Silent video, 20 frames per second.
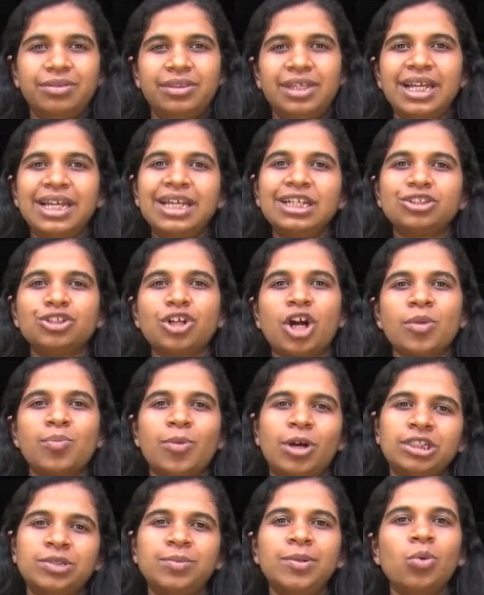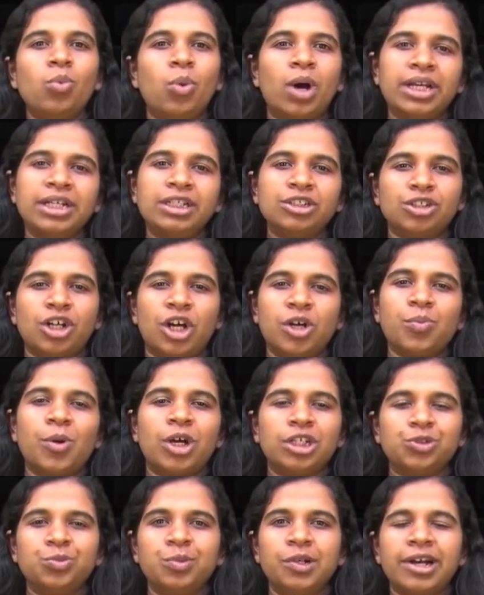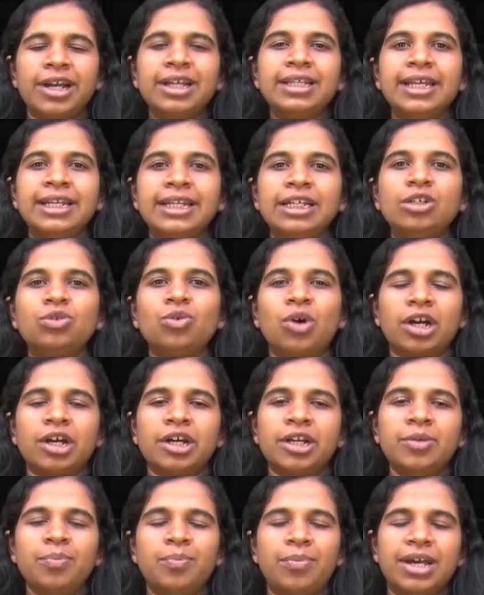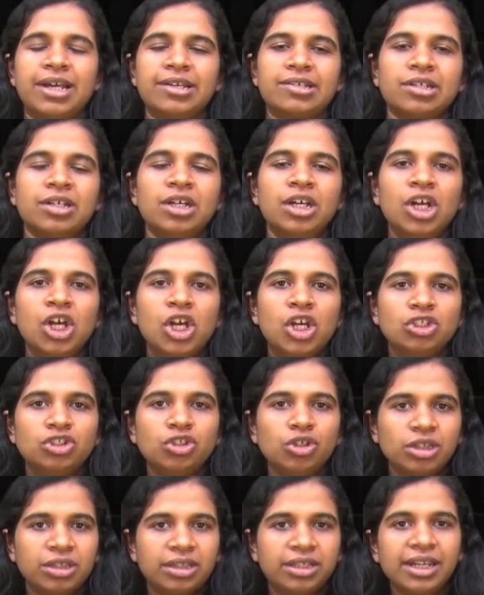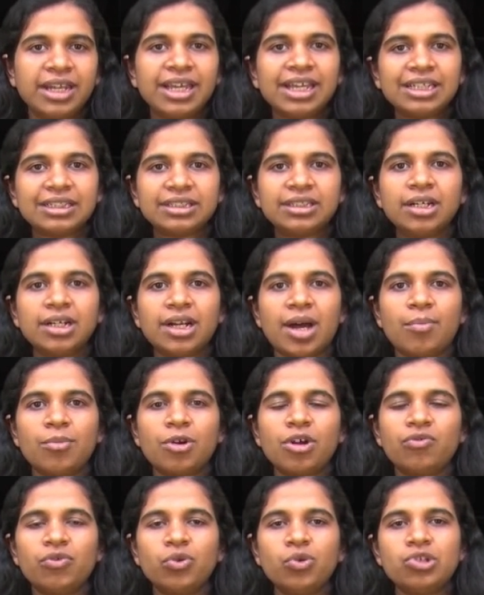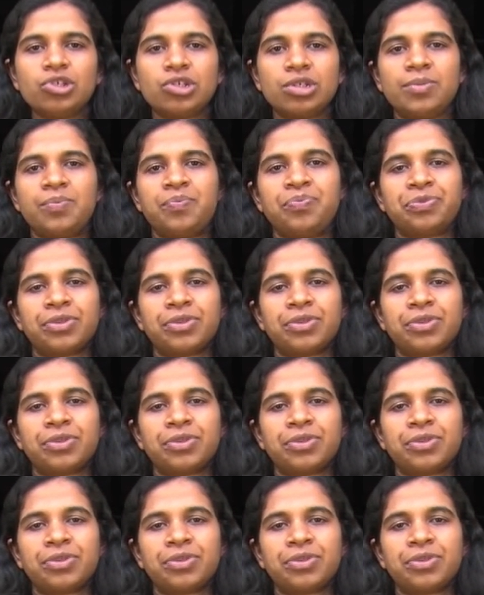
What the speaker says: 3 is not possible, 1 is not possible, right? They need to occur in pairs. So 3 is the number of roots.